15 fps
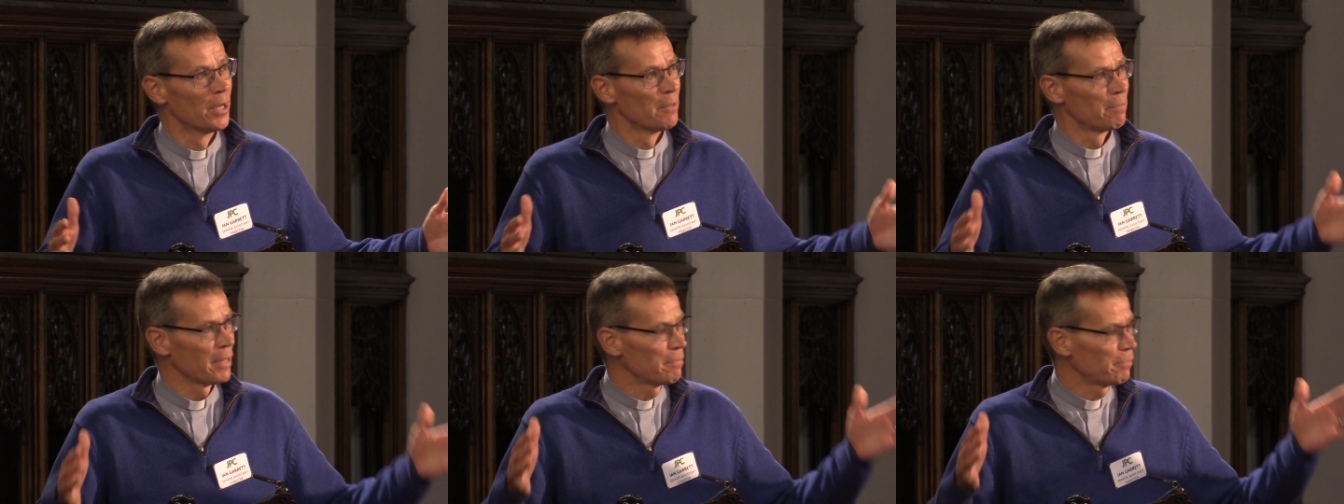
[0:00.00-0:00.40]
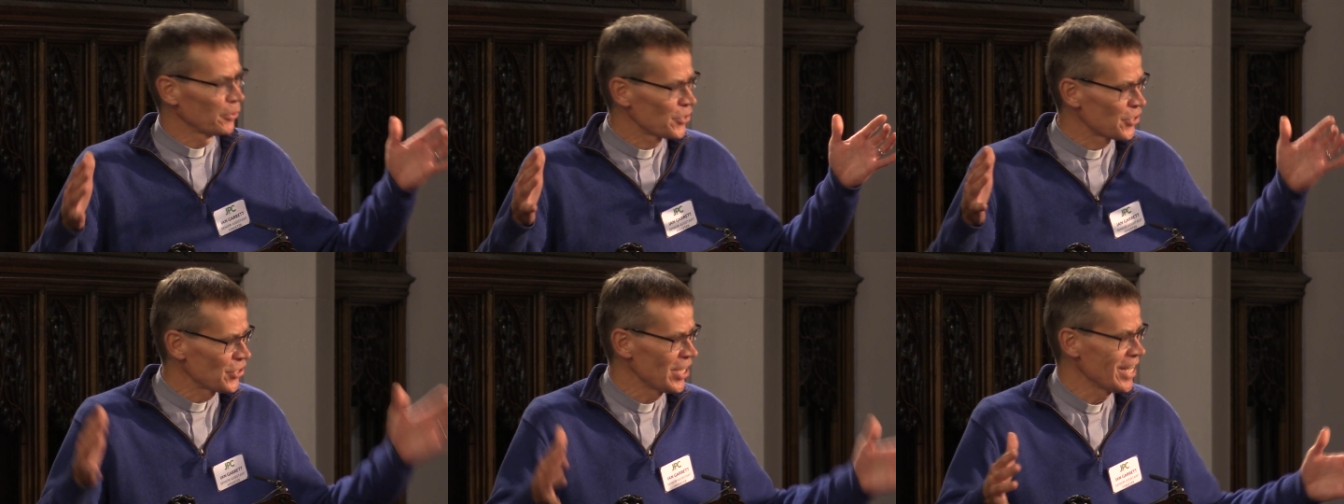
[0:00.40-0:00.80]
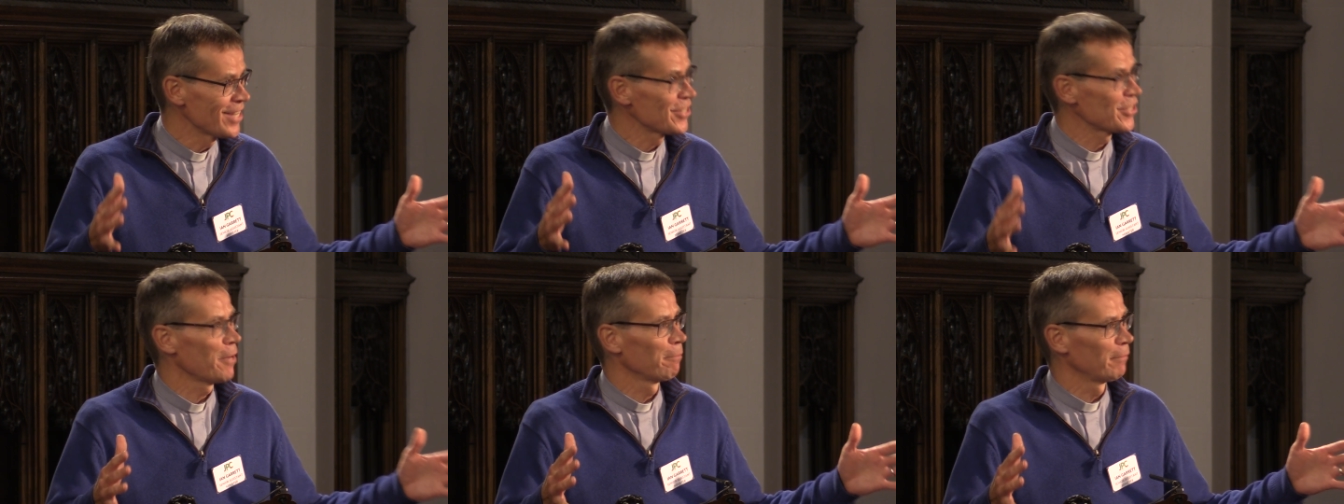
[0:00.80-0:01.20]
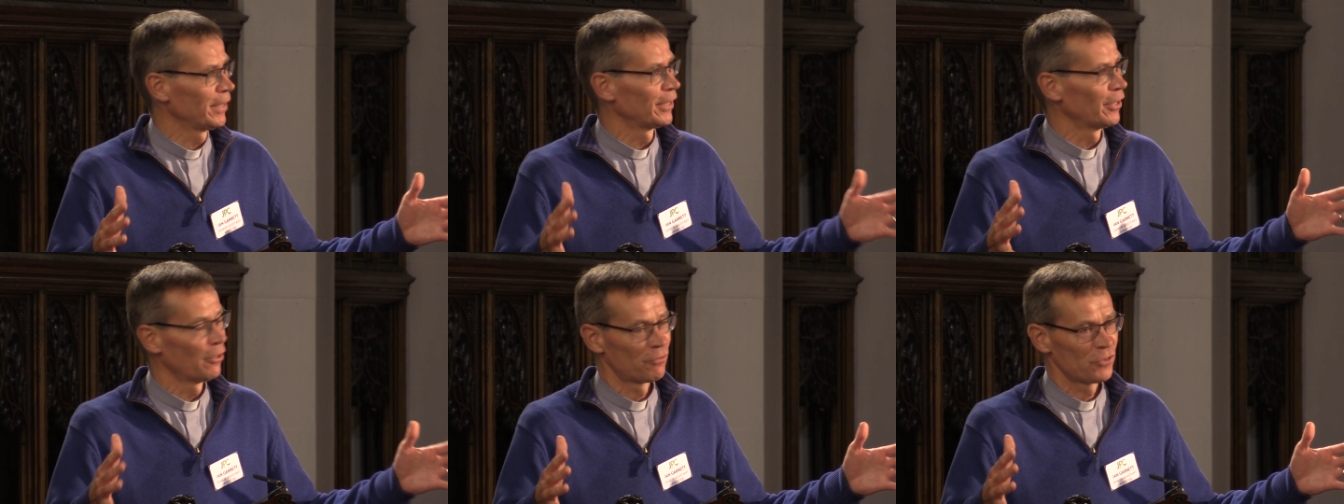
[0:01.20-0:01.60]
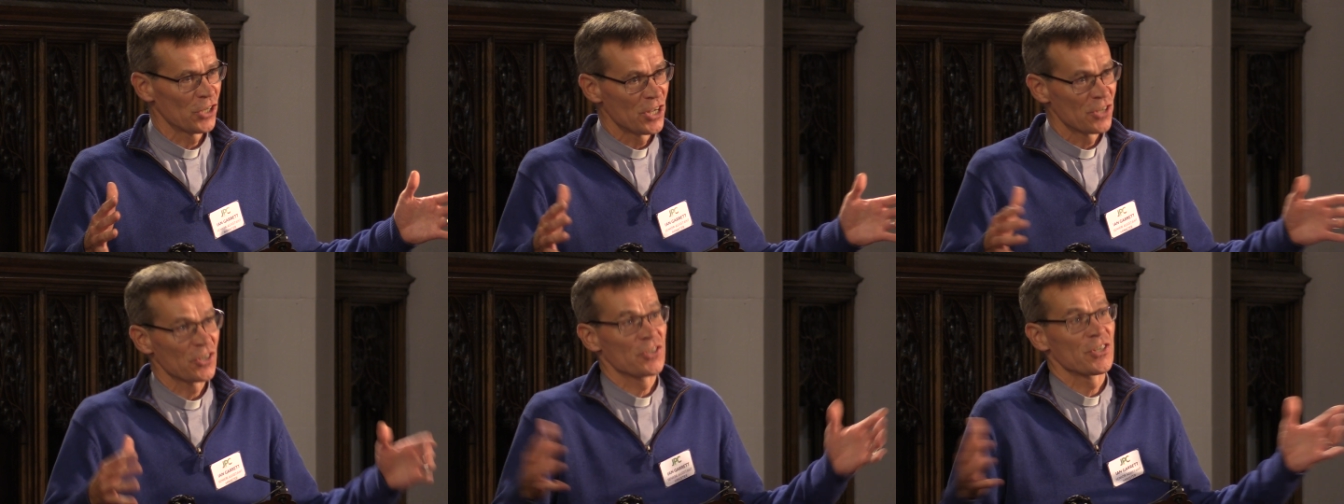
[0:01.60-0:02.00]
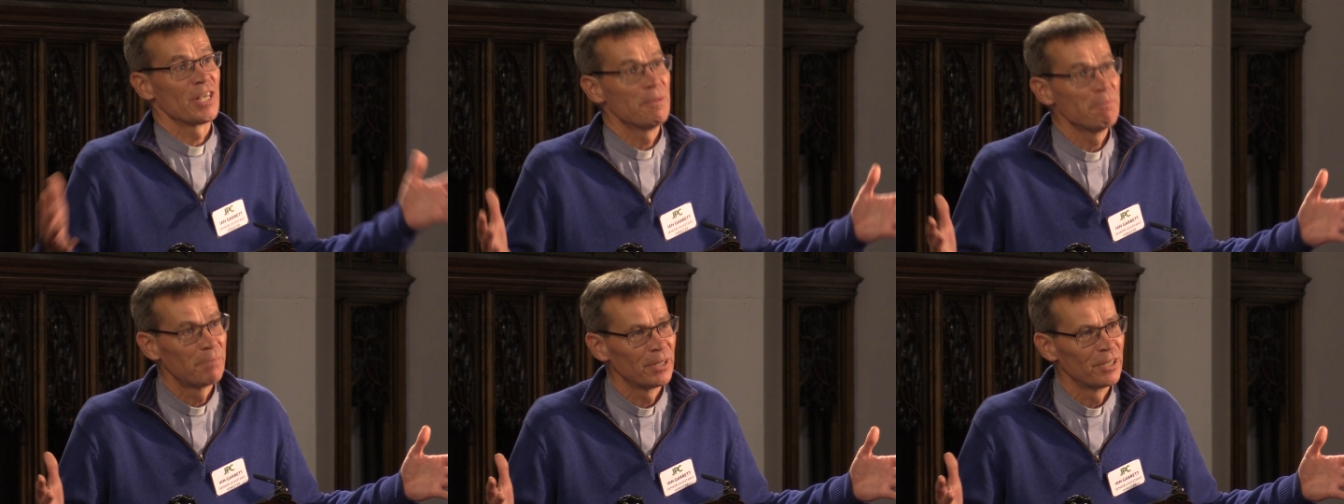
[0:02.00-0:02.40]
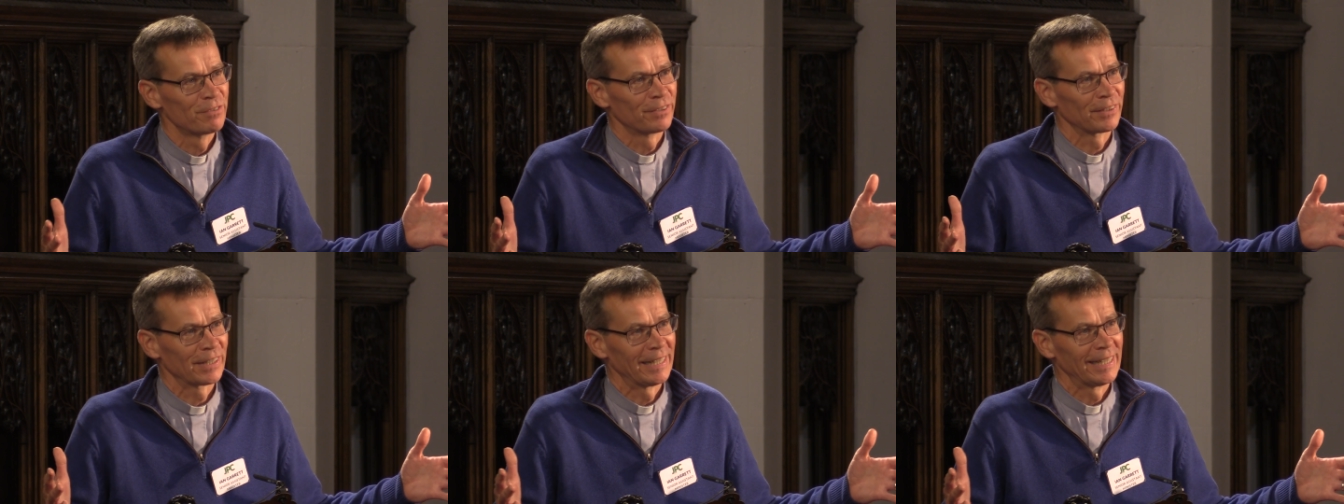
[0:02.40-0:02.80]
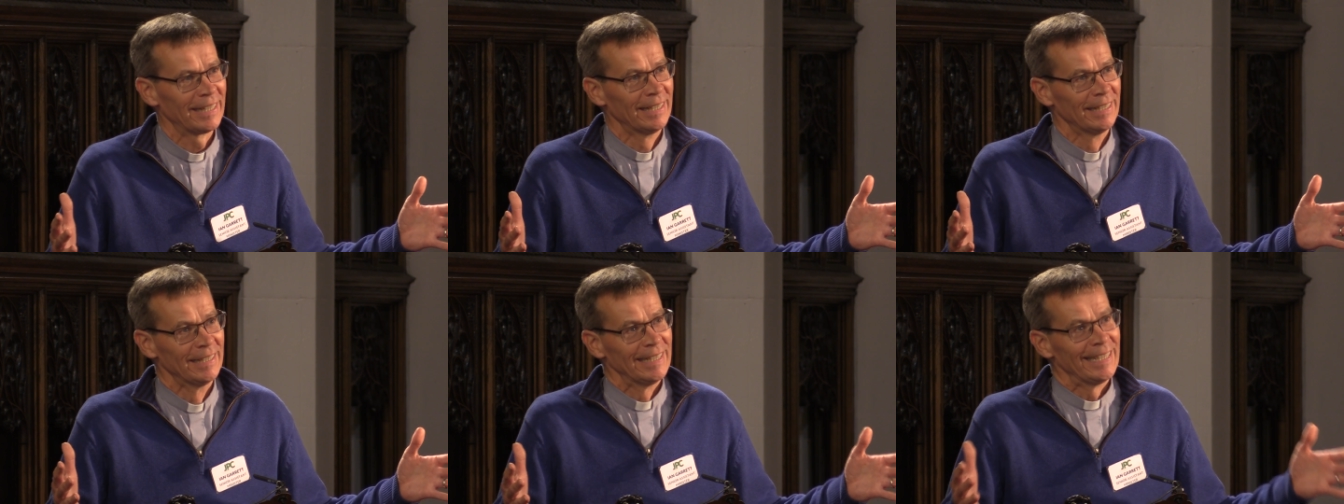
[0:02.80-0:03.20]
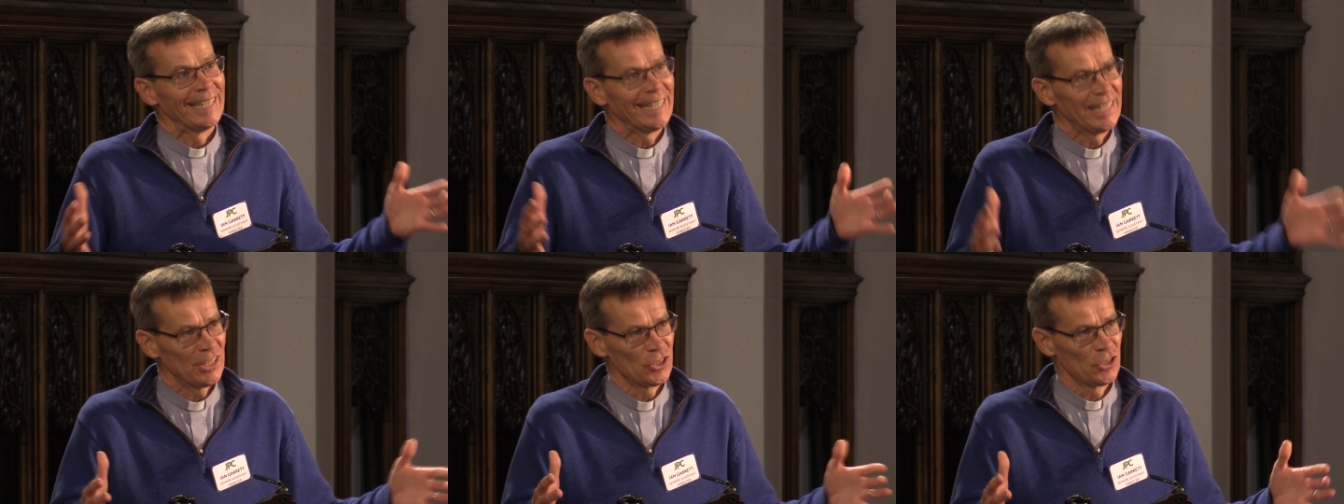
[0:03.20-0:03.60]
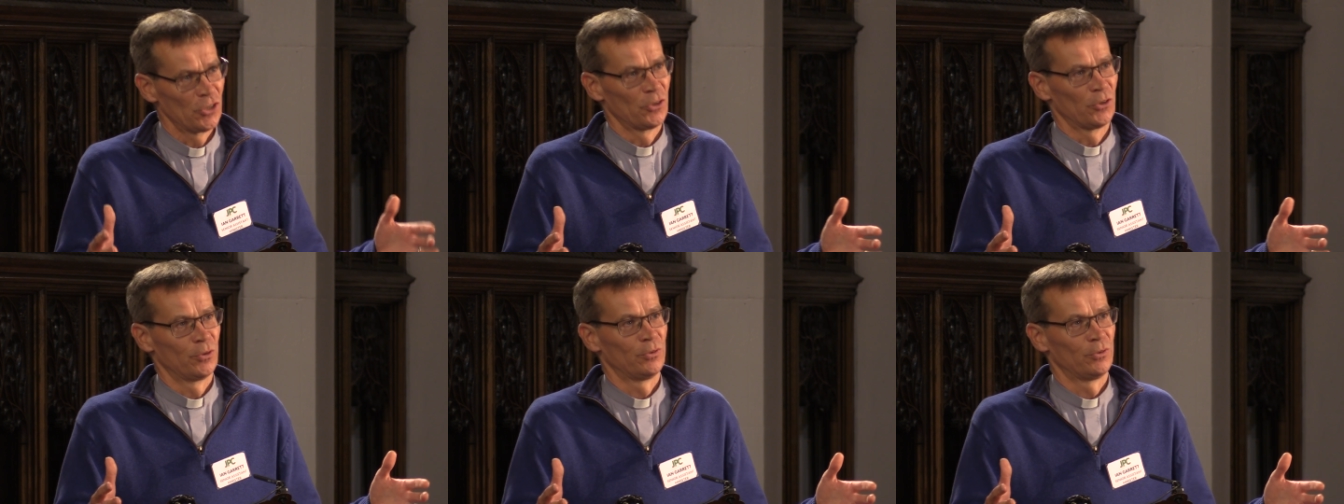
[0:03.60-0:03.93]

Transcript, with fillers: People see something of Jesus imperfectly in you,